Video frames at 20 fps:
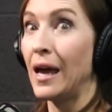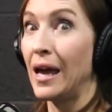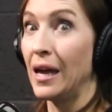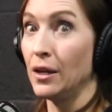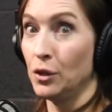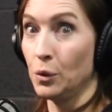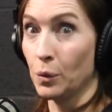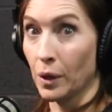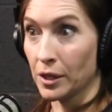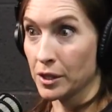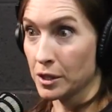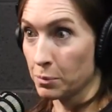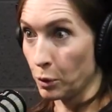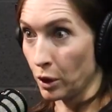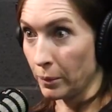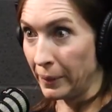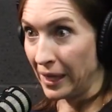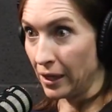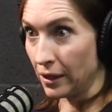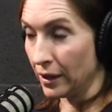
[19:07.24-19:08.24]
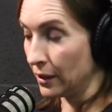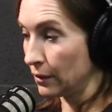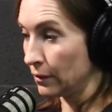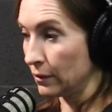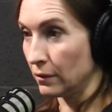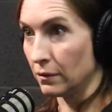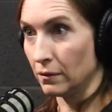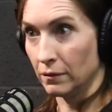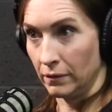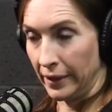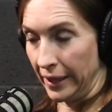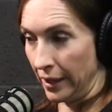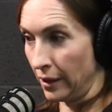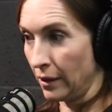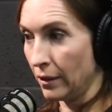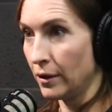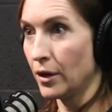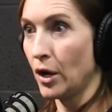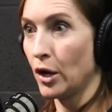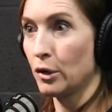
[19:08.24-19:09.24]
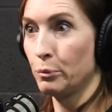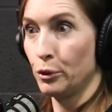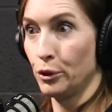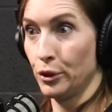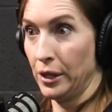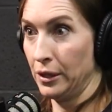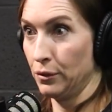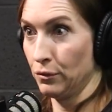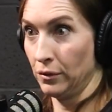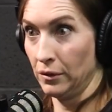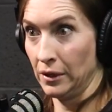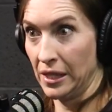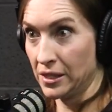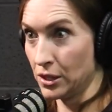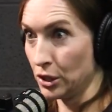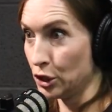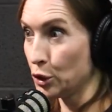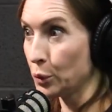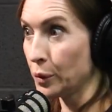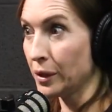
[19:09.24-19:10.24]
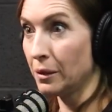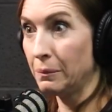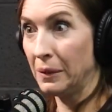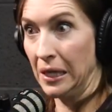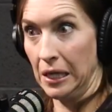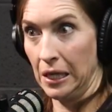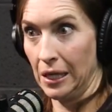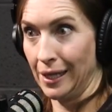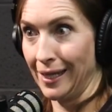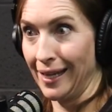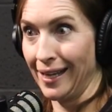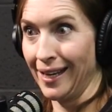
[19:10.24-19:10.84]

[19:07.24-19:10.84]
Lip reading: and you are a sport parent, get it on Audible and listen to it immediately.